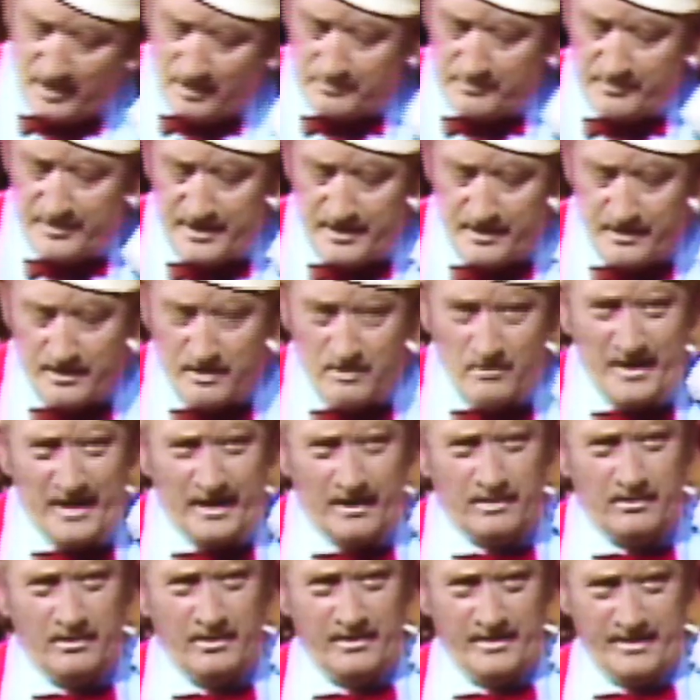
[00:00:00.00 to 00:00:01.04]
up real
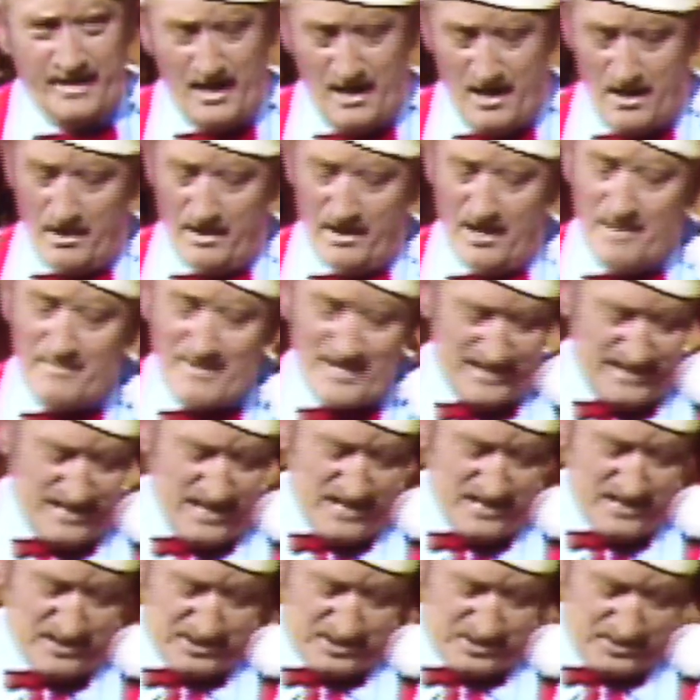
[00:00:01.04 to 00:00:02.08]
quick. Now, I'm gonna tell
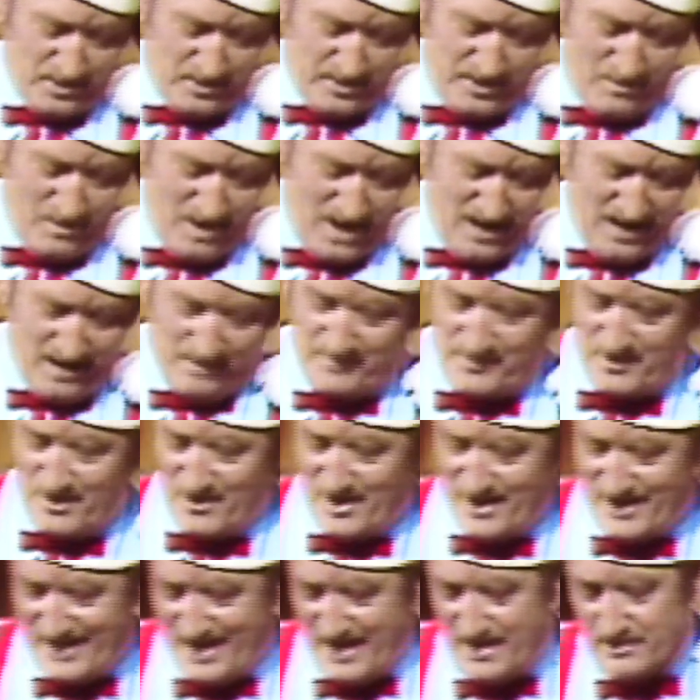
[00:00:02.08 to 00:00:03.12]
you a story while I'm
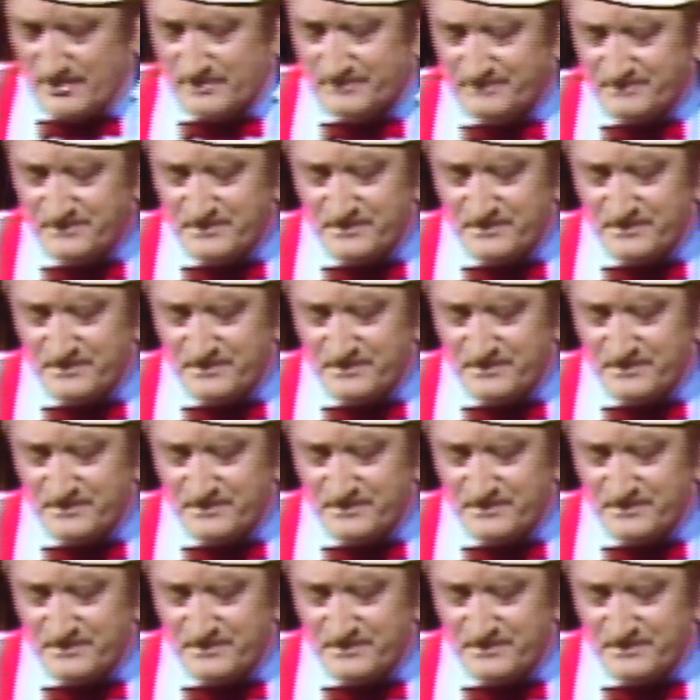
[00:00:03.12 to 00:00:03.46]
doing this.